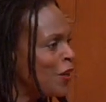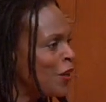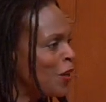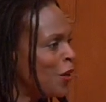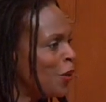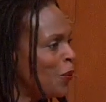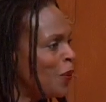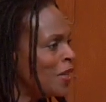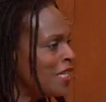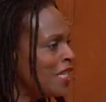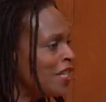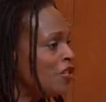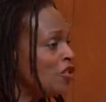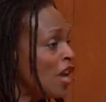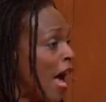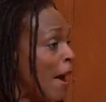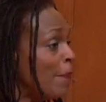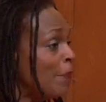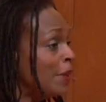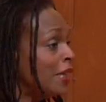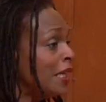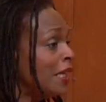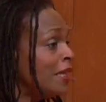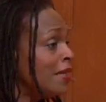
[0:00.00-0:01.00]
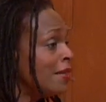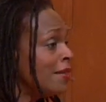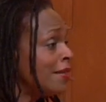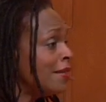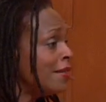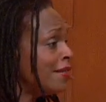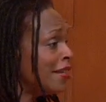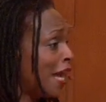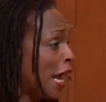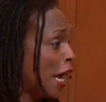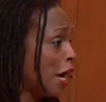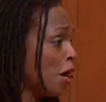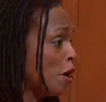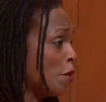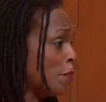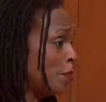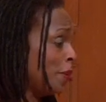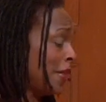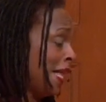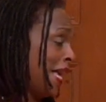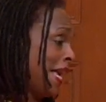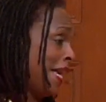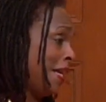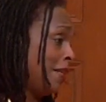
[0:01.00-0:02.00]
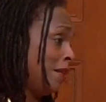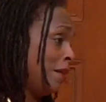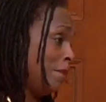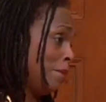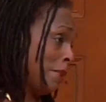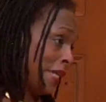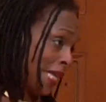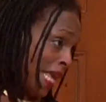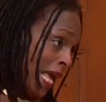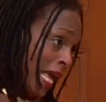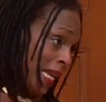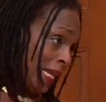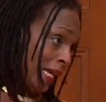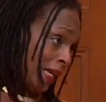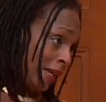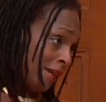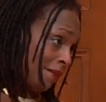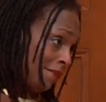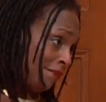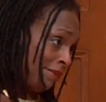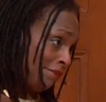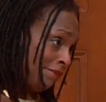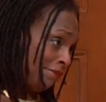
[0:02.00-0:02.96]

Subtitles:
who is a Japanese airplane mechanic.